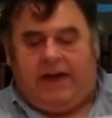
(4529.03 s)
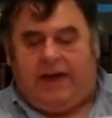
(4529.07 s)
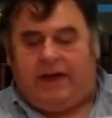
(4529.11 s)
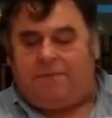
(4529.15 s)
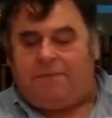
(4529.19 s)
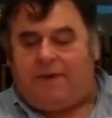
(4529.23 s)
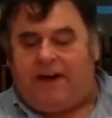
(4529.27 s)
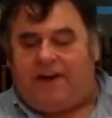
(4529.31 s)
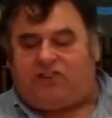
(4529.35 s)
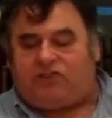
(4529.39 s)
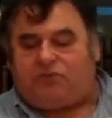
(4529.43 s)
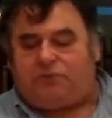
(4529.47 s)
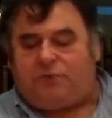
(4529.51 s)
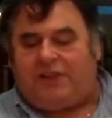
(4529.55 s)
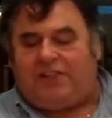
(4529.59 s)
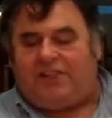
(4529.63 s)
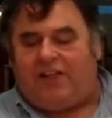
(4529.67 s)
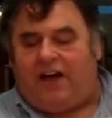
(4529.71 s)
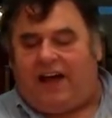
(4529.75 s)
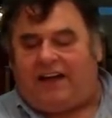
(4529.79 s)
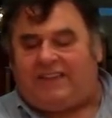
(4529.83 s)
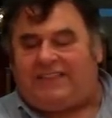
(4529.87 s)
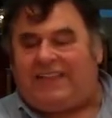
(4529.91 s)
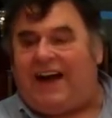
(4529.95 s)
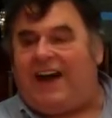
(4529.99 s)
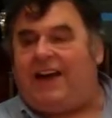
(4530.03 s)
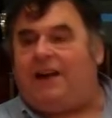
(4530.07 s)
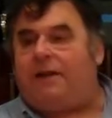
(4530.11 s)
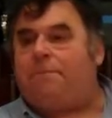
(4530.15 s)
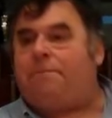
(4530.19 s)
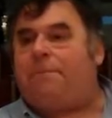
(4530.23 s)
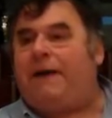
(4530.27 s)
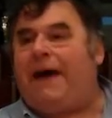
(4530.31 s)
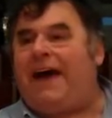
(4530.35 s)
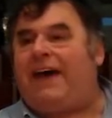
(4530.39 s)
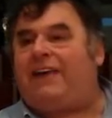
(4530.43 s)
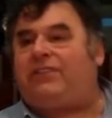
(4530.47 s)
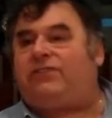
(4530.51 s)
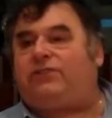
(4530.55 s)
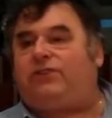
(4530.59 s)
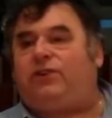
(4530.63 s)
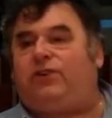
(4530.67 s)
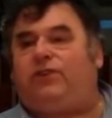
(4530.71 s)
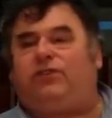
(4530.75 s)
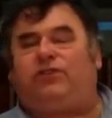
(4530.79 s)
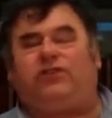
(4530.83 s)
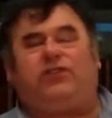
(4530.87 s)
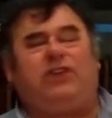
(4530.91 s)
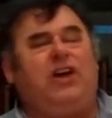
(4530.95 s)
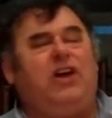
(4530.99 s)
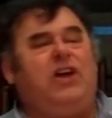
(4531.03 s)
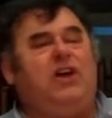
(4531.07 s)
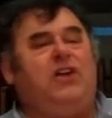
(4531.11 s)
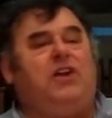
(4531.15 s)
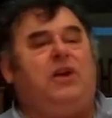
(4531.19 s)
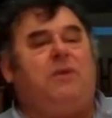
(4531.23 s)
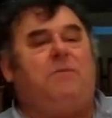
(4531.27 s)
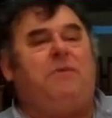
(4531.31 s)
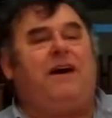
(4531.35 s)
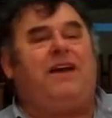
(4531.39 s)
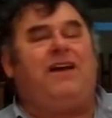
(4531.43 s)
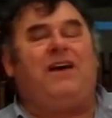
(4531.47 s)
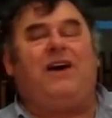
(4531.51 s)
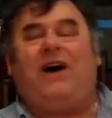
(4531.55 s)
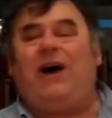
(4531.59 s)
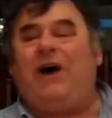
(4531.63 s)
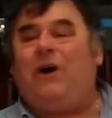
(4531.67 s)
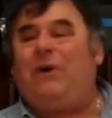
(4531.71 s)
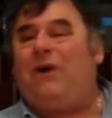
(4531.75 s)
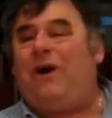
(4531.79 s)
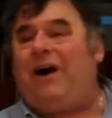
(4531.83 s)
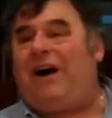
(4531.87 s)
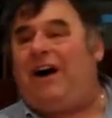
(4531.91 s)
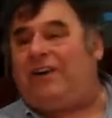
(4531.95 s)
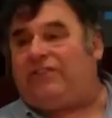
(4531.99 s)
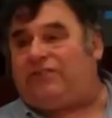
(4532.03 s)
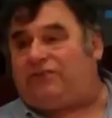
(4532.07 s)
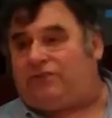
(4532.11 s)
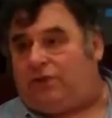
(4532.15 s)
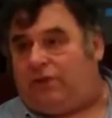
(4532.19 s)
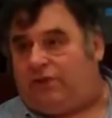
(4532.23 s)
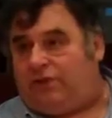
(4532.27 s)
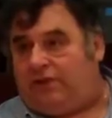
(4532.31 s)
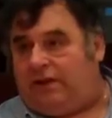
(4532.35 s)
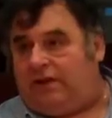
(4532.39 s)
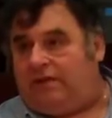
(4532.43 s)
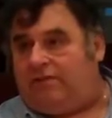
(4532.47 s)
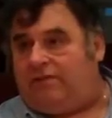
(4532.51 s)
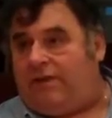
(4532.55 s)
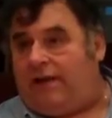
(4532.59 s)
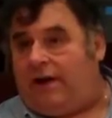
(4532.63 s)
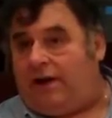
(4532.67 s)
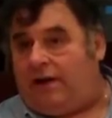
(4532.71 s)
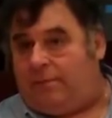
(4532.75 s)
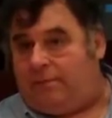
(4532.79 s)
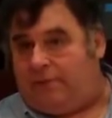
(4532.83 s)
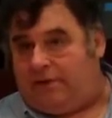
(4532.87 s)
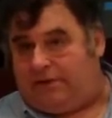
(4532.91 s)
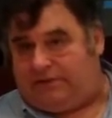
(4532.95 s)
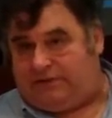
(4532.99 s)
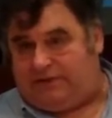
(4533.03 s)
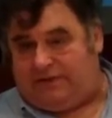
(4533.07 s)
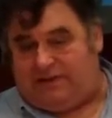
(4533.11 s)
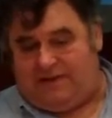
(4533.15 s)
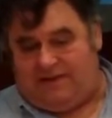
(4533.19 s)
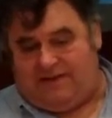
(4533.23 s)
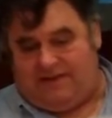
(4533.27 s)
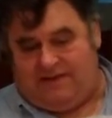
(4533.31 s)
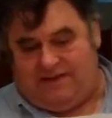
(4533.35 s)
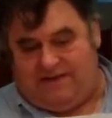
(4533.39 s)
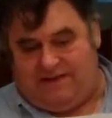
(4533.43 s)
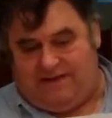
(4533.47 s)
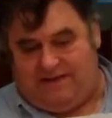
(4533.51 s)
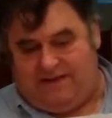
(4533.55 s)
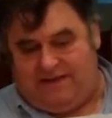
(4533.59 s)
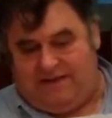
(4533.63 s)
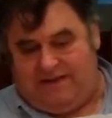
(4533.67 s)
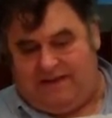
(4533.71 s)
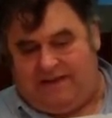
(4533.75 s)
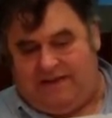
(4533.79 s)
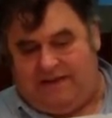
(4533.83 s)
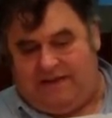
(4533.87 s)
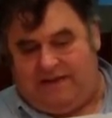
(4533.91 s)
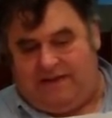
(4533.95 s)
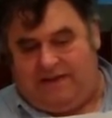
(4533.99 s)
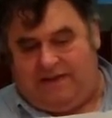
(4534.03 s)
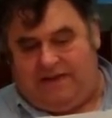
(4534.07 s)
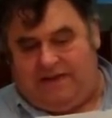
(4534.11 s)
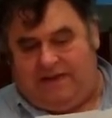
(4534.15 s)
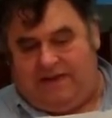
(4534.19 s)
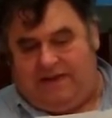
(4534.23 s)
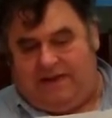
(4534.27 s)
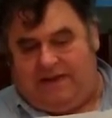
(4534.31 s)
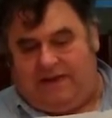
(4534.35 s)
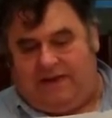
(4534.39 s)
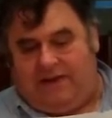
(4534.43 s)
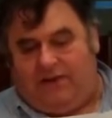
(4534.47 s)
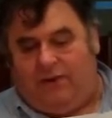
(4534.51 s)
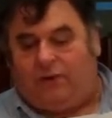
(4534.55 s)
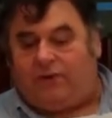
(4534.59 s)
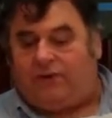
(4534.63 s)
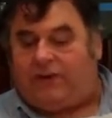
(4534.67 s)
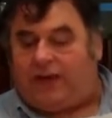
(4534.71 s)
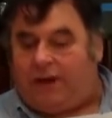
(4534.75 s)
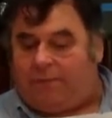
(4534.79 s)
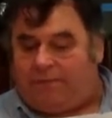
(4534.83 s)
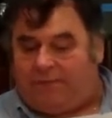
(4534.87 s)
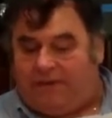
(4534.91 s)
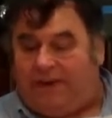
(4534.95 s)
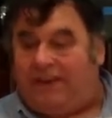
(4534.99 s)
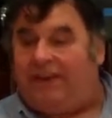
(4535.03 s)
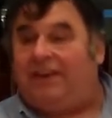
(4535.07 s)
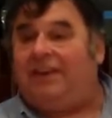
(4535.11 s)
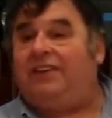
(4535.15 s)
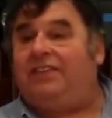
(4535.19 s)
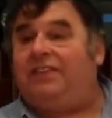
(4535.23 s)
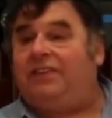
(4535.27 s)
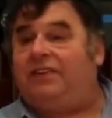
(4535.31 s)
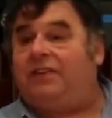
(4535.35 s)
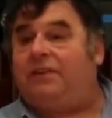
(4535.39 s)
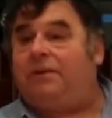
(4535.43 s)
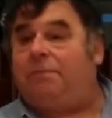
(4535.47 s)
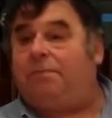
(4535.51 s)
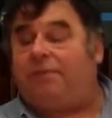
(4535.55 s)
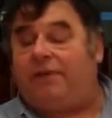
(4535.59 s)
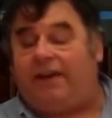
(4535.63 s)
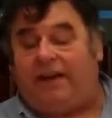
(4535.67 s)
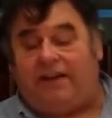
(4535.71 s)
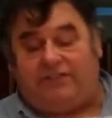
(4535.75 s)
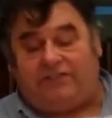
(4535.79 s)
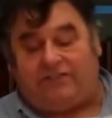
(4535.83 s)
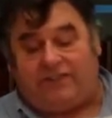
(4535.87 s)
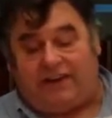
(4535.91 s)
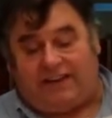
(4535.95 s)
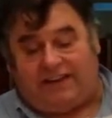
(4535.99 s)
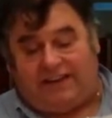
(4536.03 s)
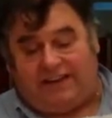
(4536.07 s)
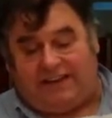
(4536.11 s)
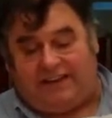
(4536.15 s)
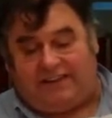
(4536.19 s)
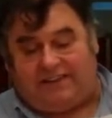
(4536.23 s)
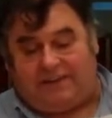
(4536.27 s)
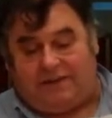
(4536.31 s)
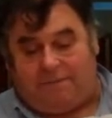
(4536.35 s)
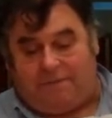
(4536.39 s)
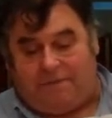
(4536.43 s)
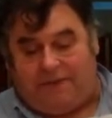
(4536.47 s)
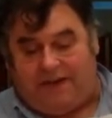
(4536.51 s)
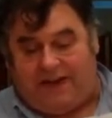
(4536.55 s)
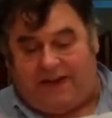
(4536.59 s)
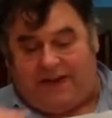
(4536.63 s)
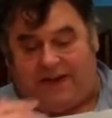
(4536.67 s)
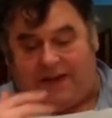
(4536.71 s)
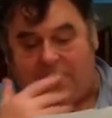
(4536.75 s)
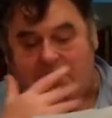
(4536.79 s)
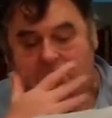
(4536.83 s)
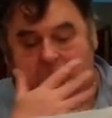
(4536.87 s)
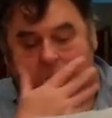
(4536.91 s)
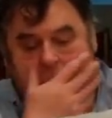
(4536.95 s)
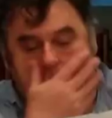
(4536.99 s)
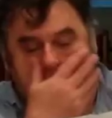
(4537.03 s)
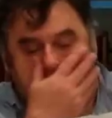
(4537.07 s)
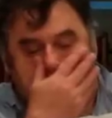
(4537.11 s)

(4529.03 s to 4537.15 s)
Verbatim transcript: He makes me lie down in pastures no matter how hostile the environment. He'll get me to the place I need to be.